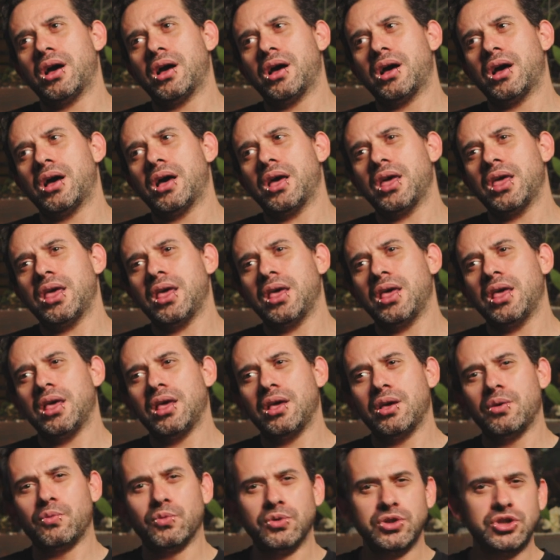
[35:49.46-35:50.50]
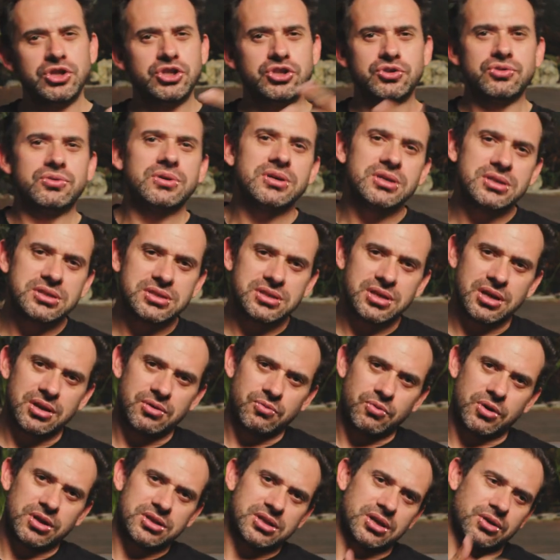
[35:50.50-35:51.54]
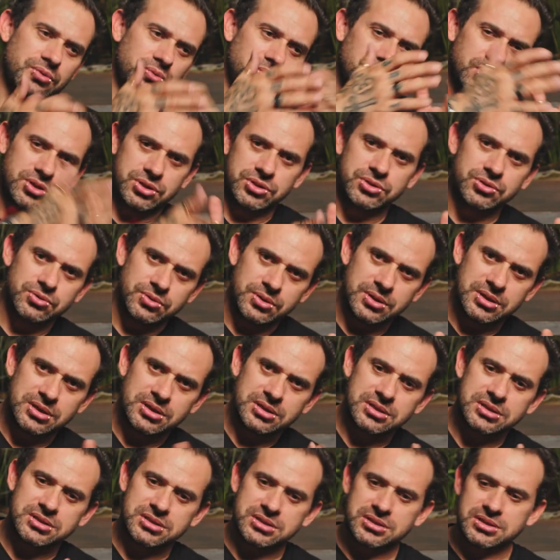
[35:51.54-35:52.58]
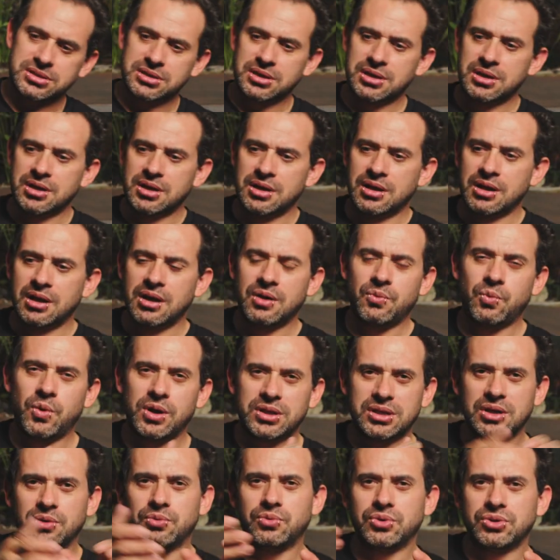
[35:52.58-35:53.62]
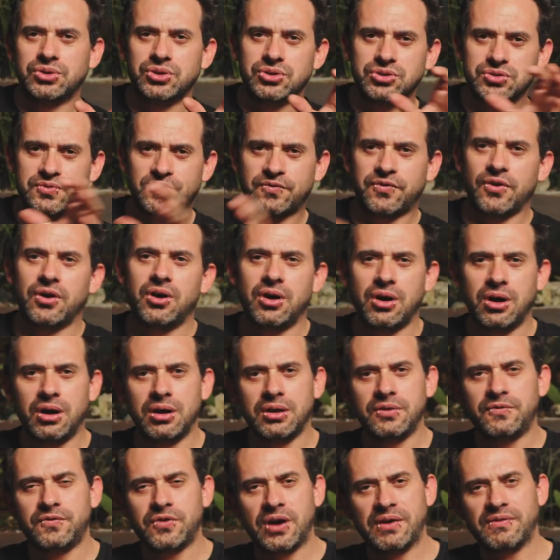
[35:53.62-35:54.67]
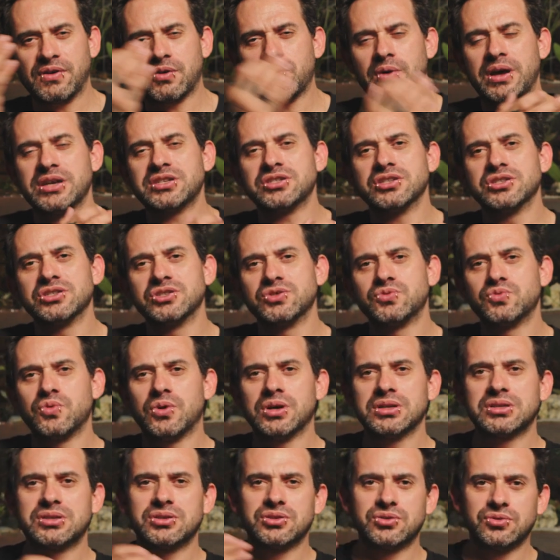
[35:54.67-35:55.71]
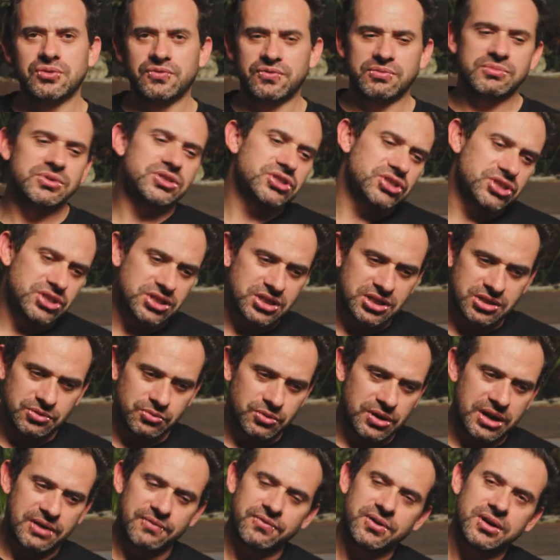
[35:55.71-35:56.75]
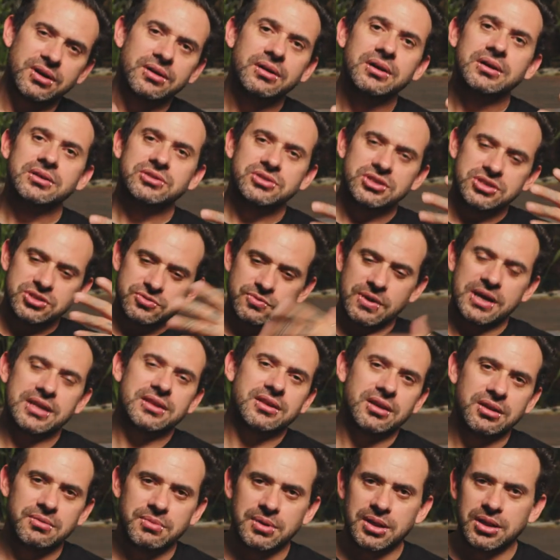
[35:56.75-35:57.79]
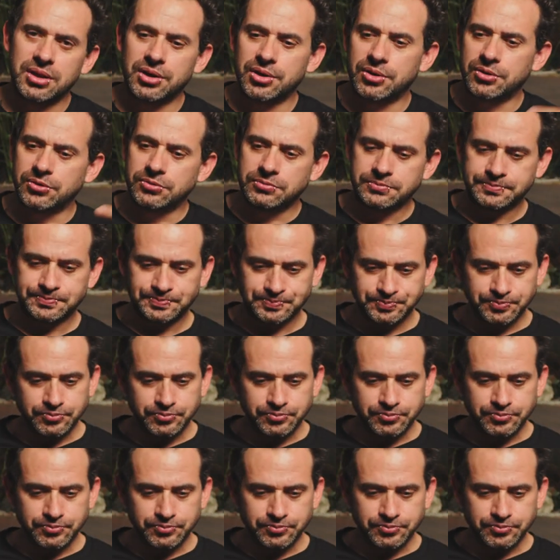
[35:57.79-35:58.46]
I wouldn't do it, and what I would do it, what I would use for. If you have questions, what to do with a machine, whatever, just write down below.